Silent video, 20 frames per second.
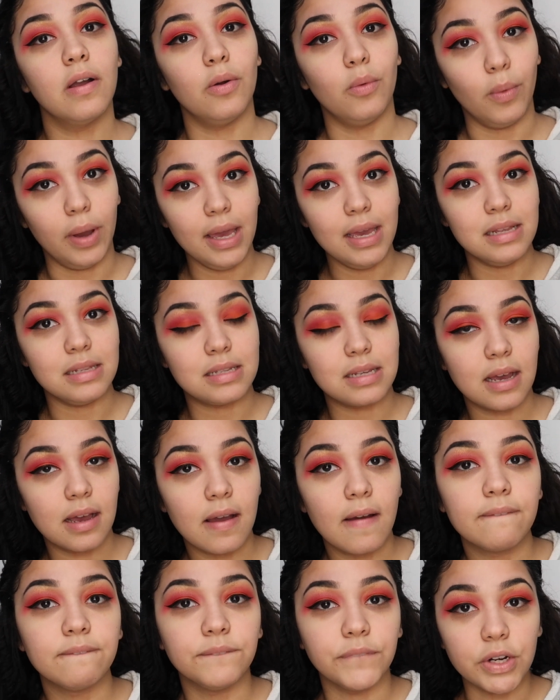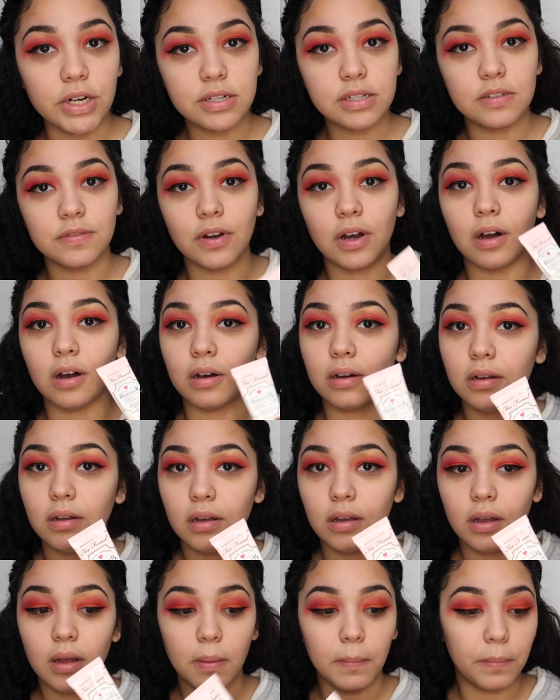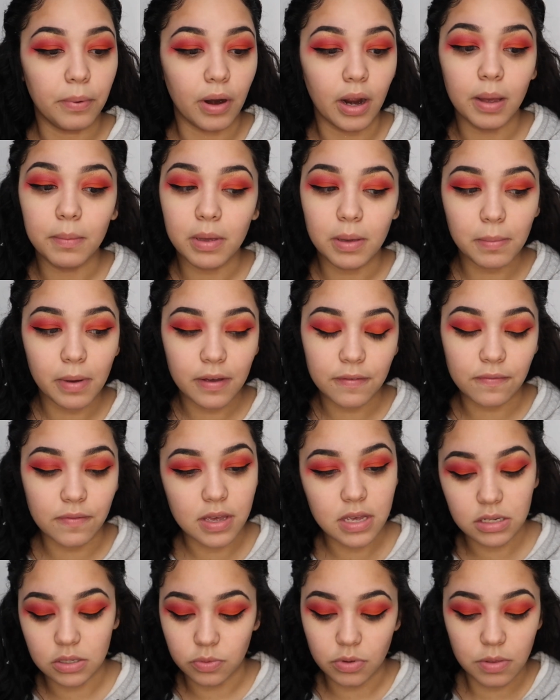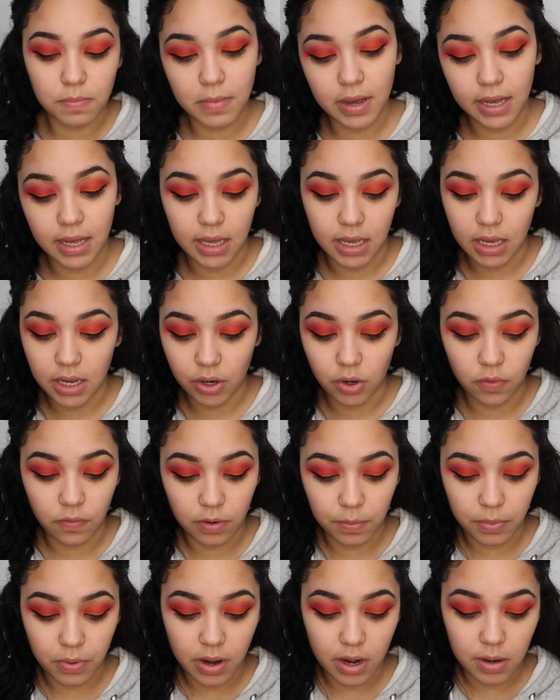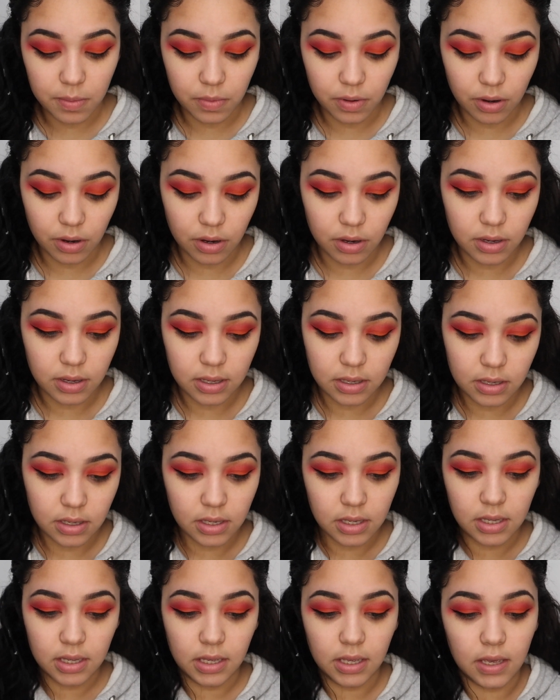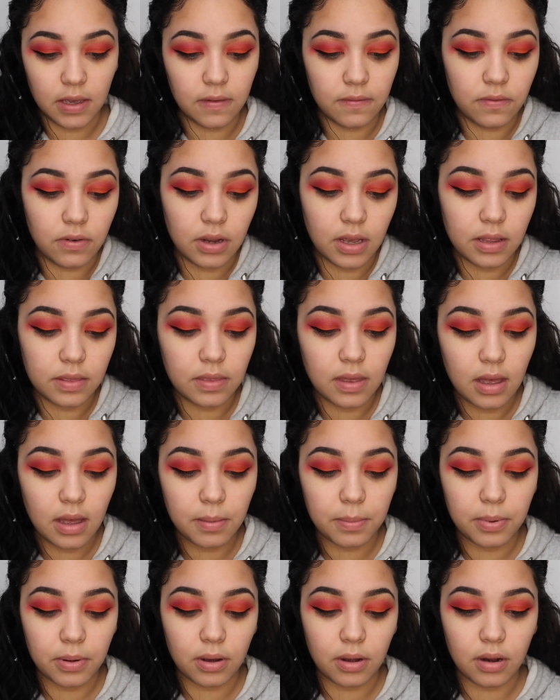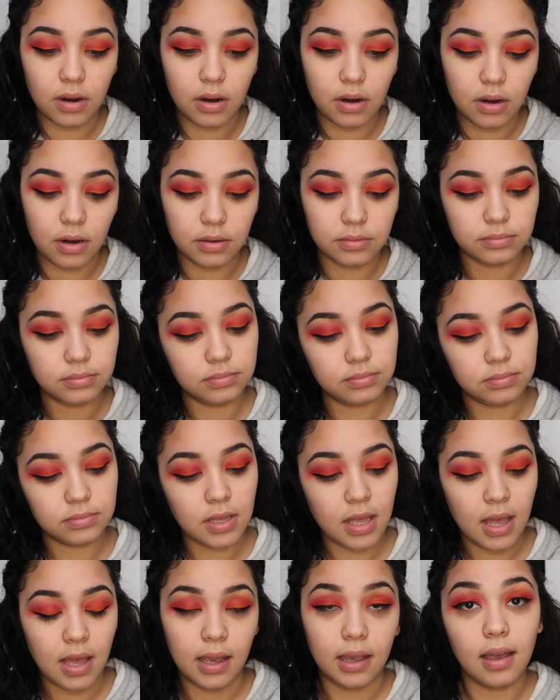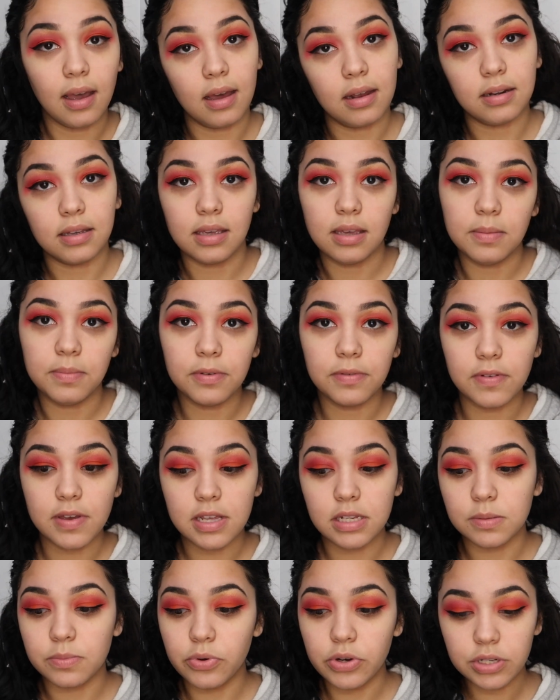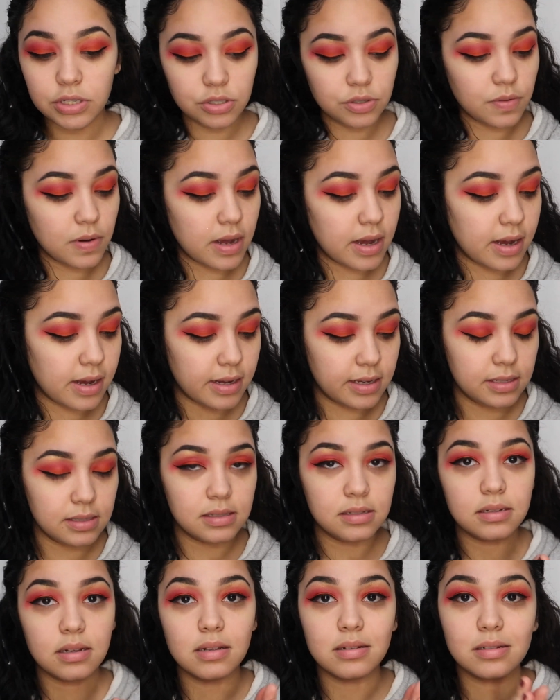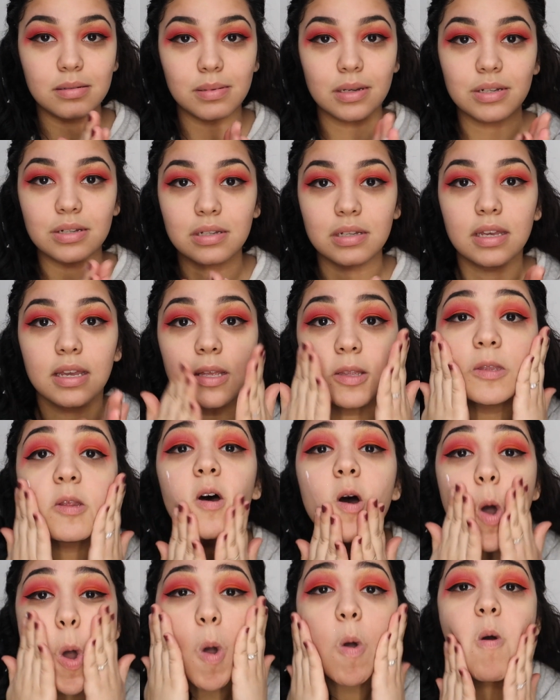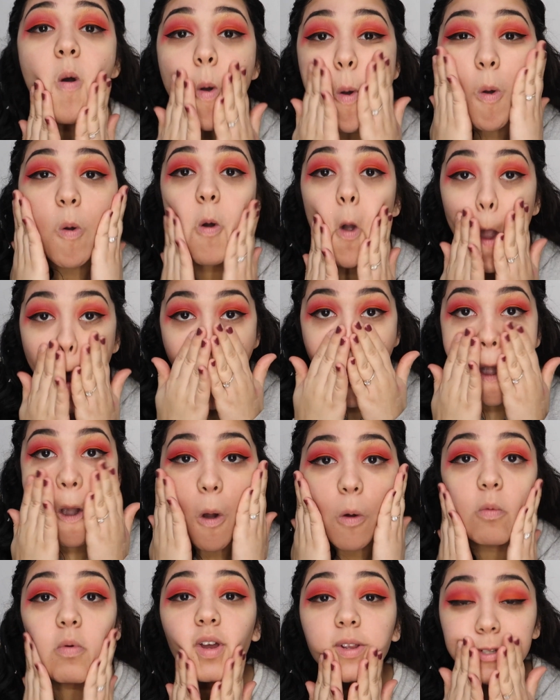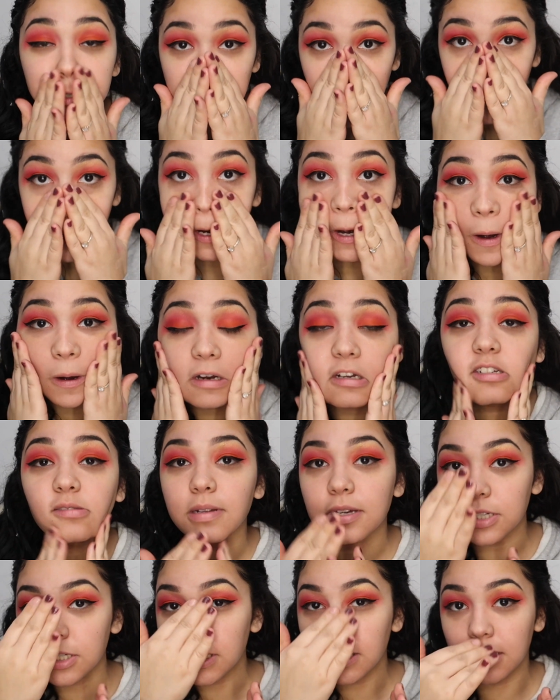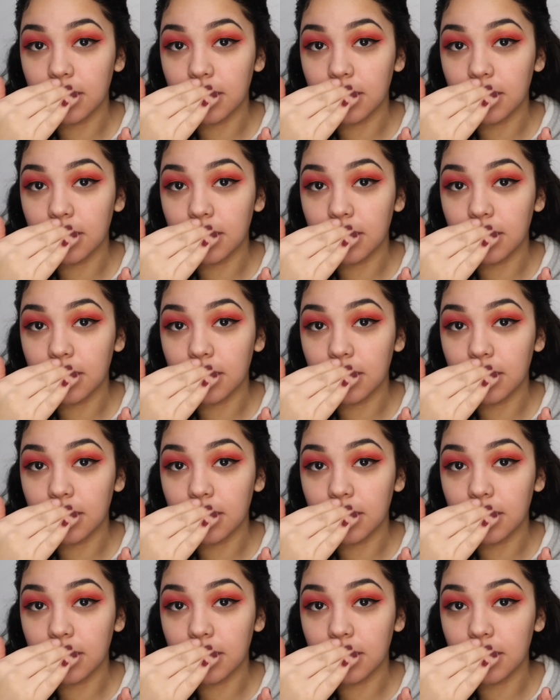Wait. First of all, priming my face with my hangover primer. Can't forget that part. Gotta keep your face moisturized, especially in the winter, especially